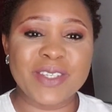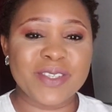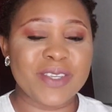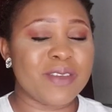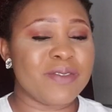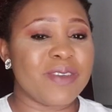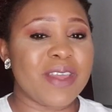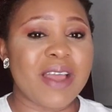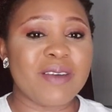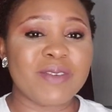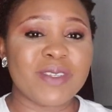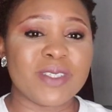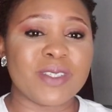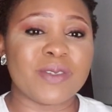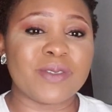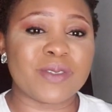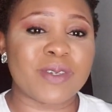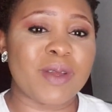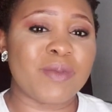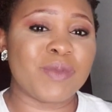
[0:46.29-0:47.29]
So if you haven't
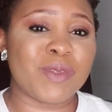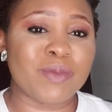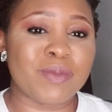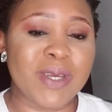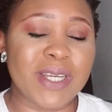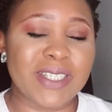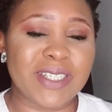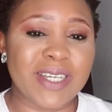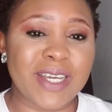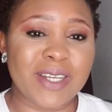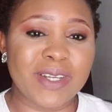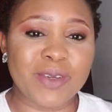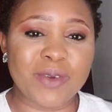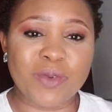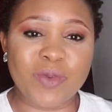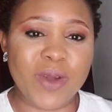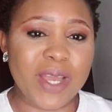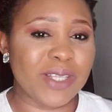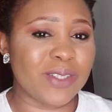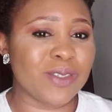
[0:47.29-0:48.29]
subscribed to my channel,
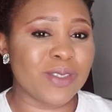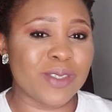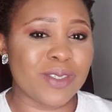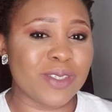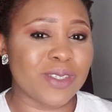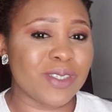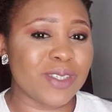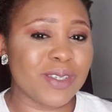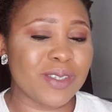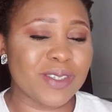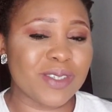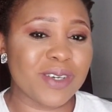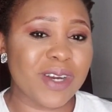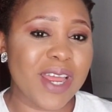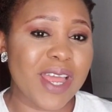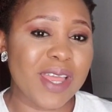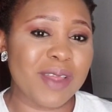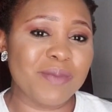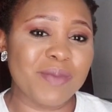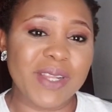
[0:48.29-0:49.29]
why don't you
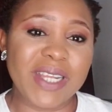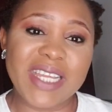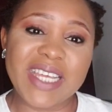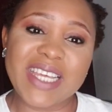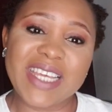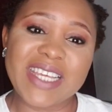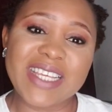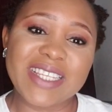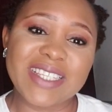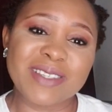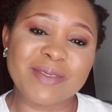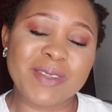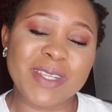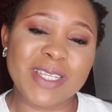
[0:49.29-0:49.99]
subscribe? Please